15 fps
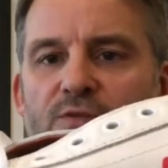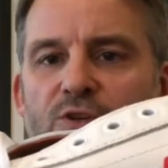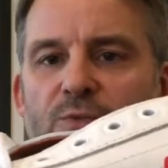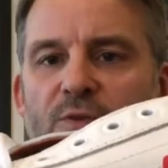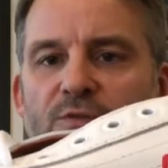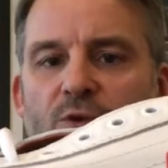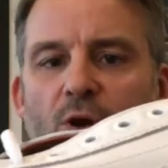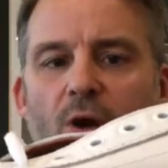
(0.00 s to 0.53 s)
So
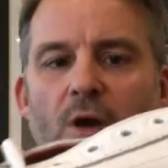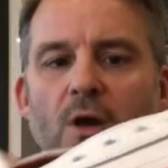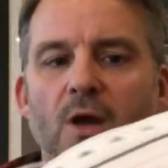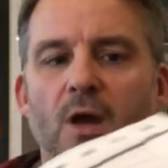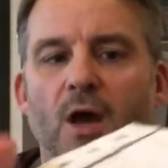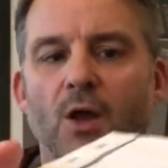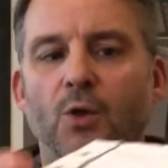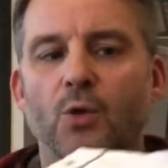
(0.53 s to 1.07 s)
we've got
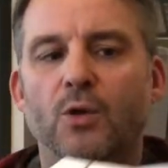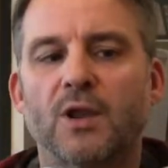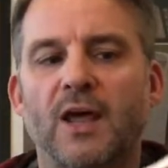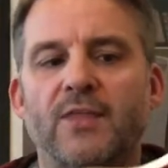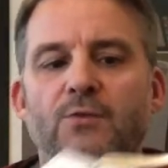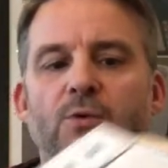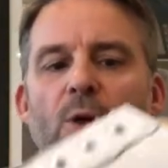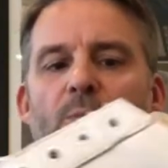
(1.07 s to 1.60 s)
an all
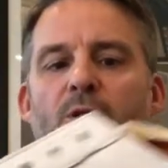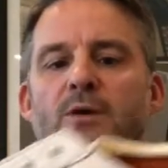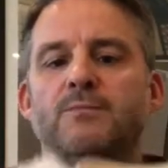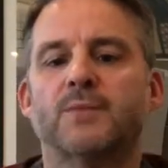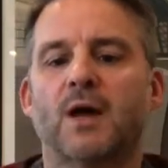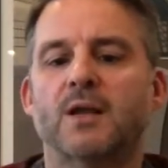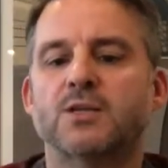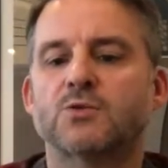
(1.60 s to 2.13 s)
leather upper,
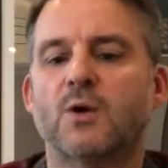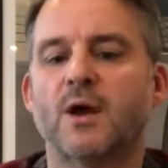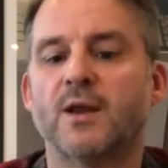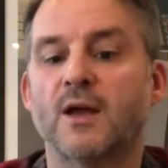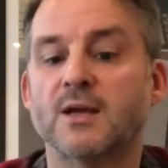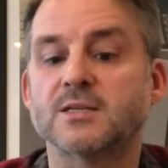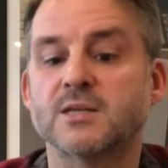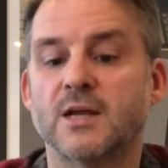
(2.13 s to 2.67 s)
and it's quite a
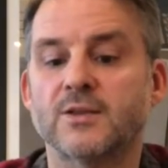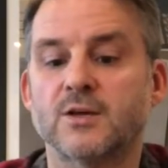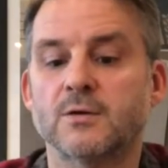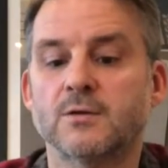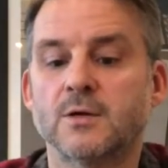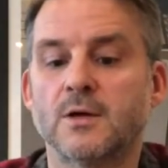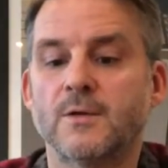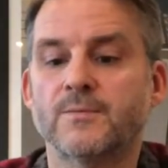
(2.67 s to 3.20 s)
nice leather,
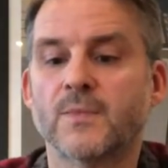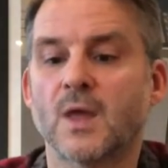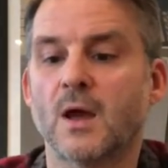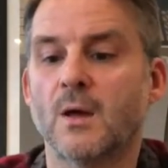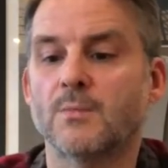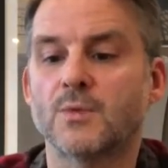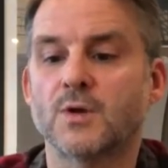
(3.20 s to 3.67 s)
um,